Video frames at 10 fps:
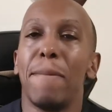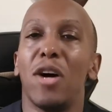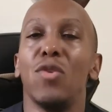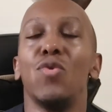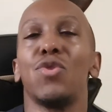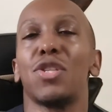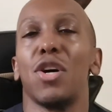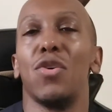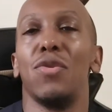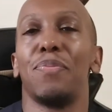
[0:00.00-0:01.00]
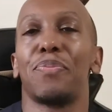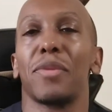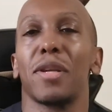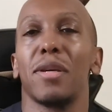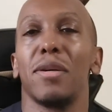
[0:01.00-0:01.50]
But also,
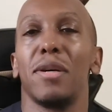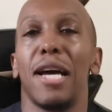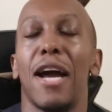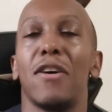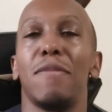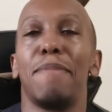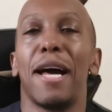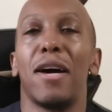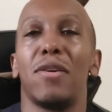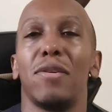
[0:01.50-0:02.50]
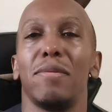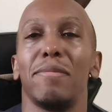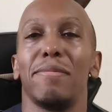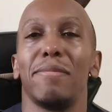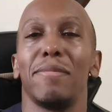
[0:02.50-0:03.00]
how about
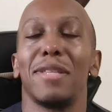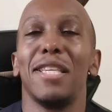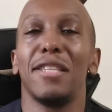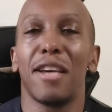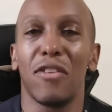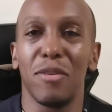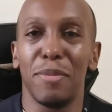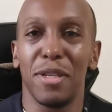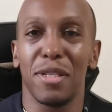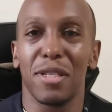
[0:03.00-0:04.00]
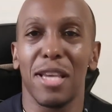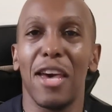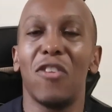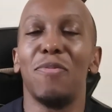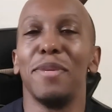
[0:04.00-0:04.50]
these governments,
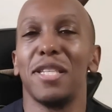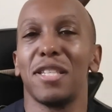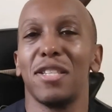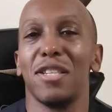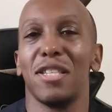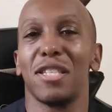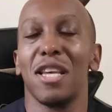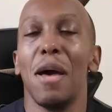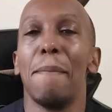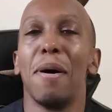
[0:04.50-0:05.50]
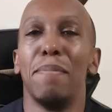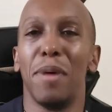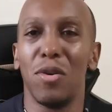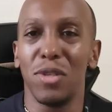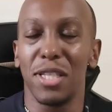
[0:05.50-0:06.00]
health ministers
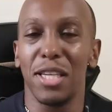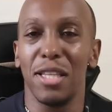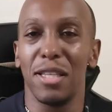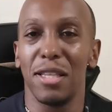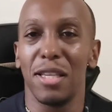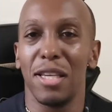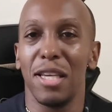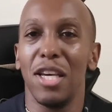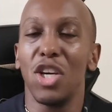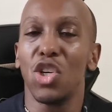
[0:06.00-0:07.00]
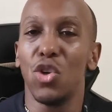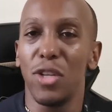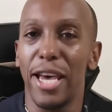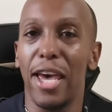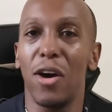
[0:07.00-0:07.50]
promoting
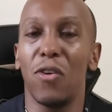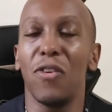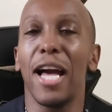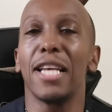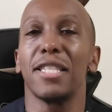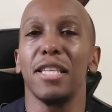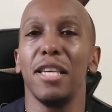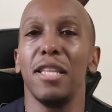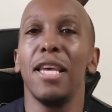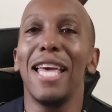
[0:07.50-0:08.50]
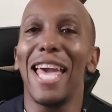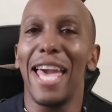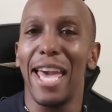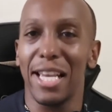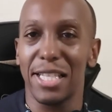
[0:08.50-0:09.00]
good health, as in
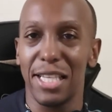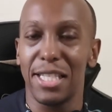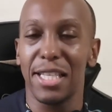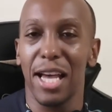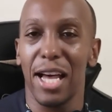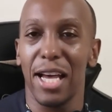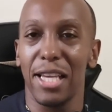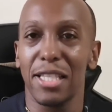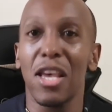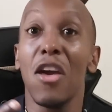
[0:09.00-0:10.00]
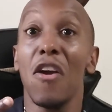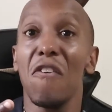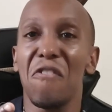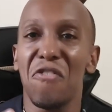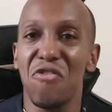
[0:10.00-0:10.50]
exercise,
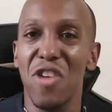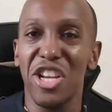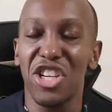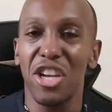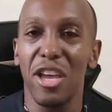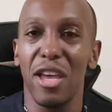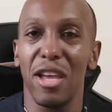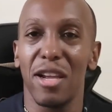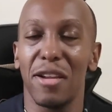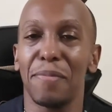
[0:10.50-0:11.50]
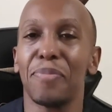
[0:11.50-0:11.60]
fresh air,